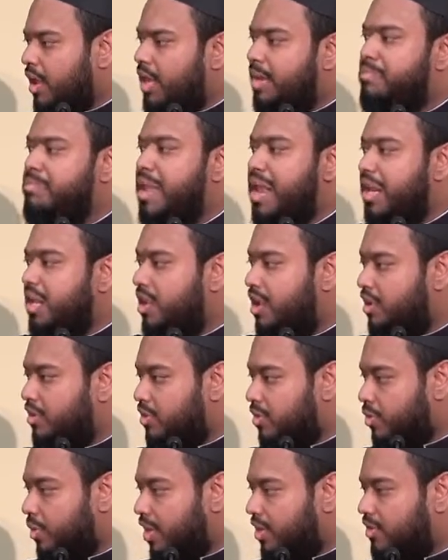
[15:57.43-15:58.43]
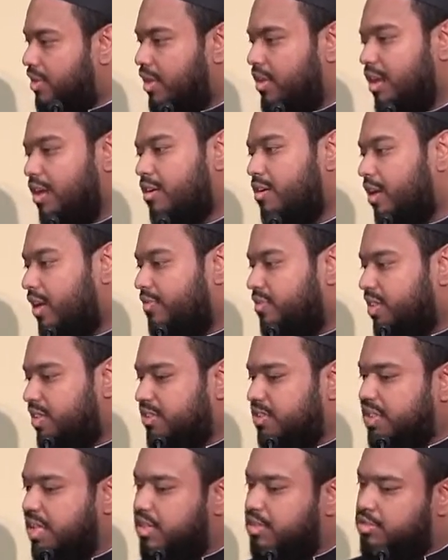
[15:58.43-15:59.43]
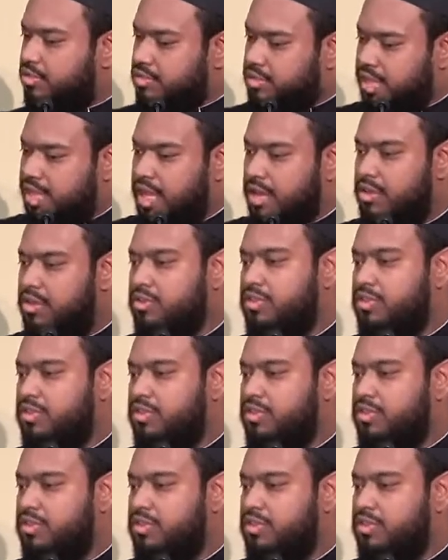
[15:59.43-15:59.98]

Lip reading: in many other ways. Allah could have just said, can